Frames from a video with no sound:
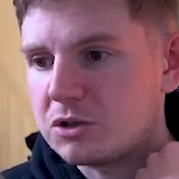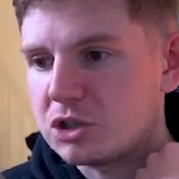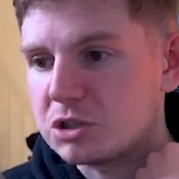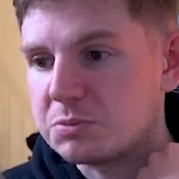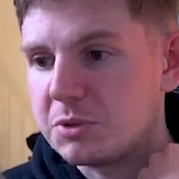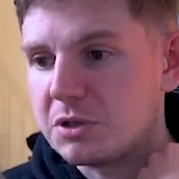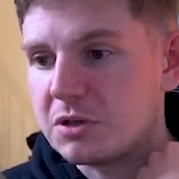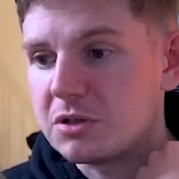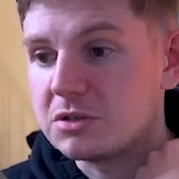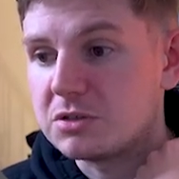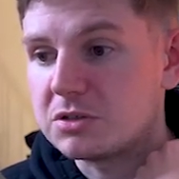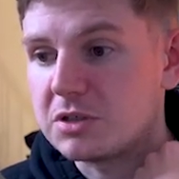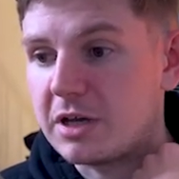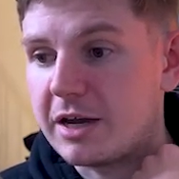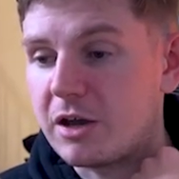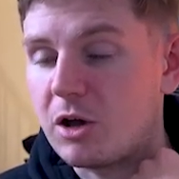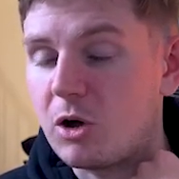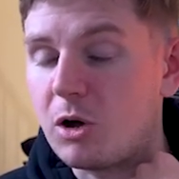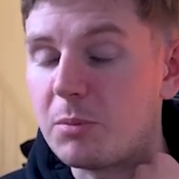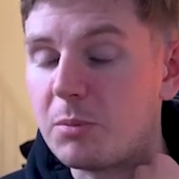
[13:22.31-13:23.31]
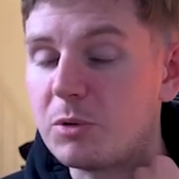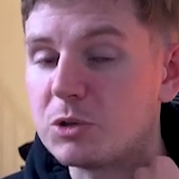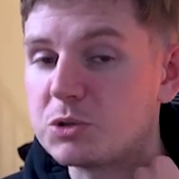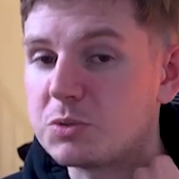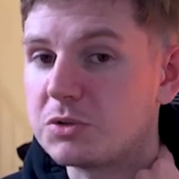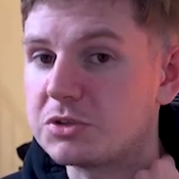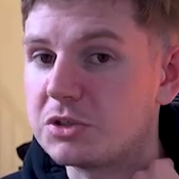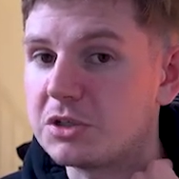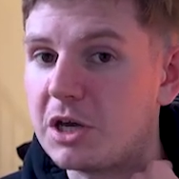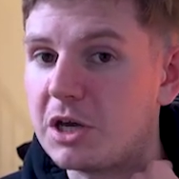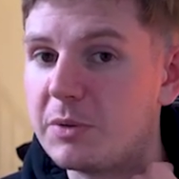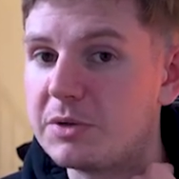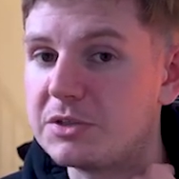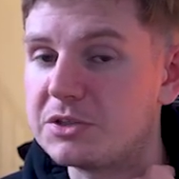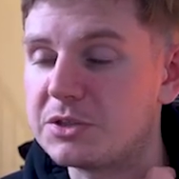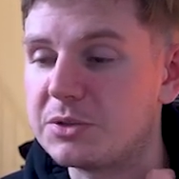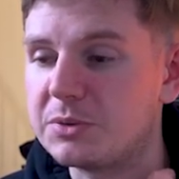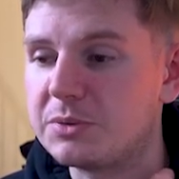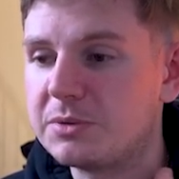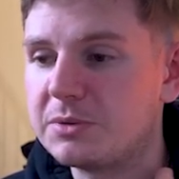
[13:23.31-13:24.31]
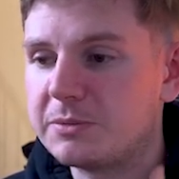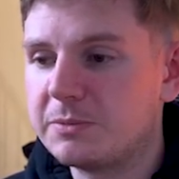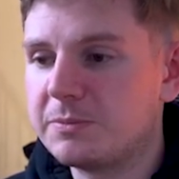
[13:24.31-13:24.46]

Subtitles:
just because I almost wasn't going to.